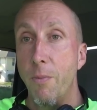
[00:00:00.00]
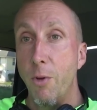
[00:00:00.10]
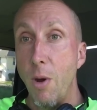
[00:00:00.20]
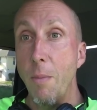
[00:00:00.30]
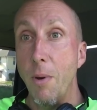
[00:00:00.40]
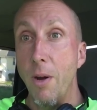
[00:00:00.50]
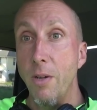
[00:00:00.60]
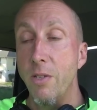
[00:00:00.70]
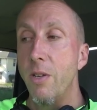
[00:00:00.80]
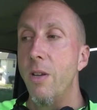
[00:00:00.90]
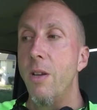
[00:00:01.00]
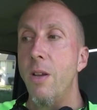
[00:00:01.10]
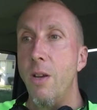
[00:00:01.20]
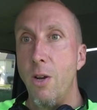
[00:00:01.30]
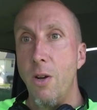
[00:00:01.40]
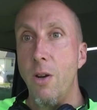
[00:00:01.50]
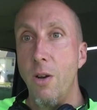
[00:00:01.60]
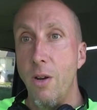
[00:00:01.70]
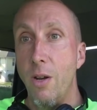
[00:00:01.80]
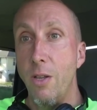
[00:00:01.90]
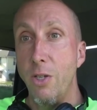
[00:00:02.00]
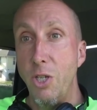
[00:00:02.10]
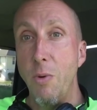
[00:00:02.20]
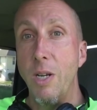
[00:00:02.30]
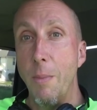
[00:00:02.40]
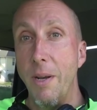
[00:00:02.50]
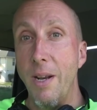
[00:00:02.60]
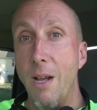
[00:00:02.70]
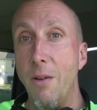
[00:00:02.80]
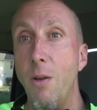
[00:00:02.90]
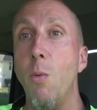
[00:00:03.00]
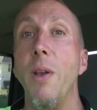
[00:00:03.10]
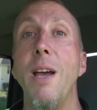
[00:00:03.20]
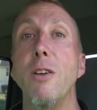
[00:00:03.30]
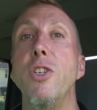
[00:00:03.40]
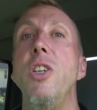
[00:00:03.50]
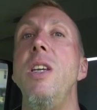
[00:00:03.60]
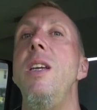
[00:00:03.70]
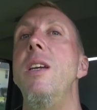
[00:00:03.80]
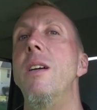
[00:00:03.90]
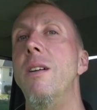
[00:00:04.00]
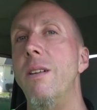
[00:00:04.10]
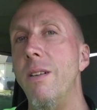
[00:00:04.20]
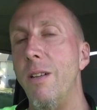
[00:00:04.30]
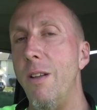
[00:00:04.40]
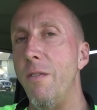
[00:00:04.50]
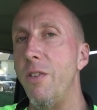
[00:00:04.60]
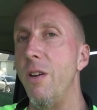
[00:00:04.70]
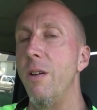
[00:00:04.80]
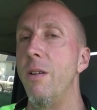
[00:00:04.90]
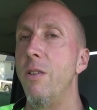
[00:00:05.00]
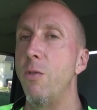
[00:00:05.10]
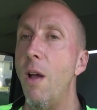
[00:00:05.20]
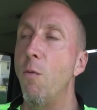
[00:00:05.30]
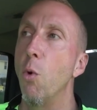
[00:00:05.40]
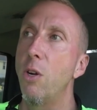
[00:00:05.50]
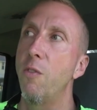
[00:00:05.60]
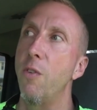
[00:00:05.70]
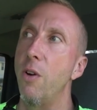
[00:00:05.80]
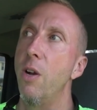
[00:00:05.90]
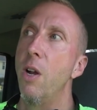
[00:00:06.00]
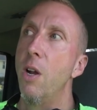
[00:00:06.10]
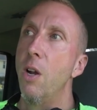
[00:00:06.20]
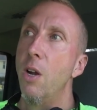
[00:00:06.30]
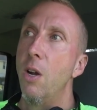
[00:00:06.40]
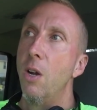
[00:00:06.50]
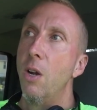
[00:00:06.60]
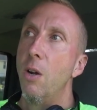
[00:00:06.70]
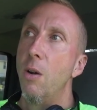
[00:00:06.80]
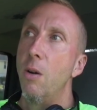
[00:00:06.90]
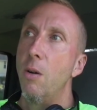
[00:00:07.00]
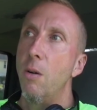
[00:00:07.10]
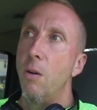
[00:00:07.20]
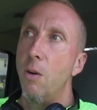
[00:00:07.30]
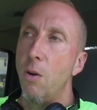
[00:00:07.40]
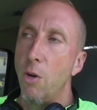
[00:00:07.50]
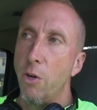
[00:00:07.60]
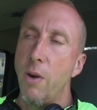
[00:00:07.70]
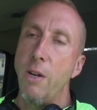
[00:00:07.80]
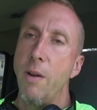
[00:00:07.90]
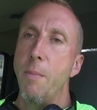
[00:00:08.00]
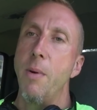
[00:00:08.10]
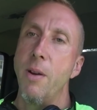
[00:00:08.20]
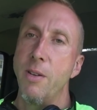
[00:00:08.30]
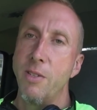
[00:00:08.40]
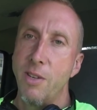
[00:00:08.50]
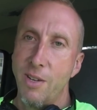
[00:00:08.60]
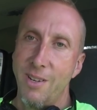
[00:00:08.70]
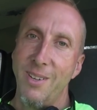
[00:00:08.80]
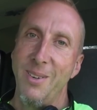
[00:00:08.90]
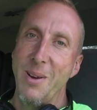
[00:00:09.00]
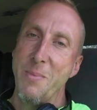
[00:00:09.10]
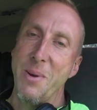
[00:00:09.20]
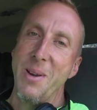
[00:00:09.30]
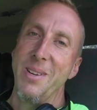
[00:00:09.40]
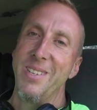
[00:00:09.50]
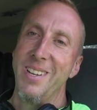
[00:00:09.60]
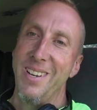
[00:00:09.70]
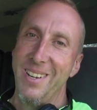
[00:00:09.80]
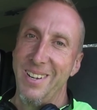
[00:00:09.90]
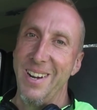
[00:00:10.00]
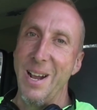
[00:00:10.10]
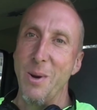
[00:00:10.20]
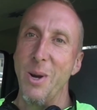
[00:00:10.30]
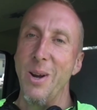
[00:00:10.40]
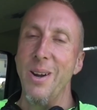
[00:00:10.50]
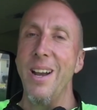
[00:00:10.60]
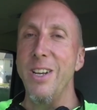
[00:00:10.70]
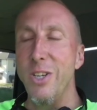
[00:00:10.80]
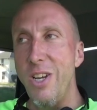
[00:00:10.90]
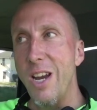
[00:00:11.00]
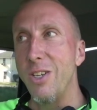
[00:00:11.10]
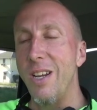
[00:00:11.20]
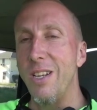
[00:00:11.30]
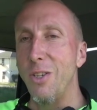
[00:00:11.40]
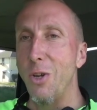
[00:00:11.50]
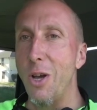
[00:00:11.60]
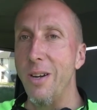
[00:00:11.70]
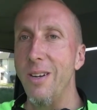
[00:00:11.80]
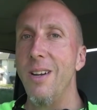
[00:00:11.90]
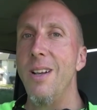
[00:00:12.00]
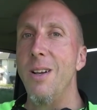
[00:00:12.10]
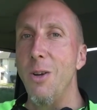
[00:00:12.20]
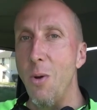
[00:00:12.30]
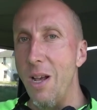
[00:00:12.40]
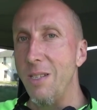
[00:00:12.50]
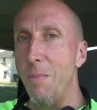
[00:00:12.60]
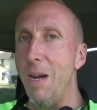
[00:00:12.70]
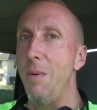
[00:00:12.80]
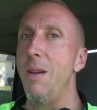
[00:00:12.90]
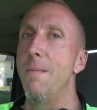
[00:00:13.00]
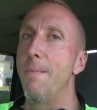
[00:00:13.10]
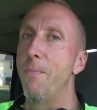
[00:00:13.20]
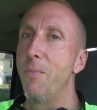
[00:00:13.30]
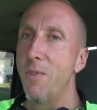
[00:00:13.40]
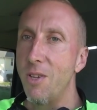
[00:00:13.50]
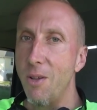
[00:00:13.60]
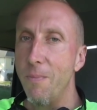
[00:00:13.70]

grandparents, and she would come in and out. Well, now she lives here, so I have worked for her great grandparents grandparents, now her, and she actually has a daughter as a baby. So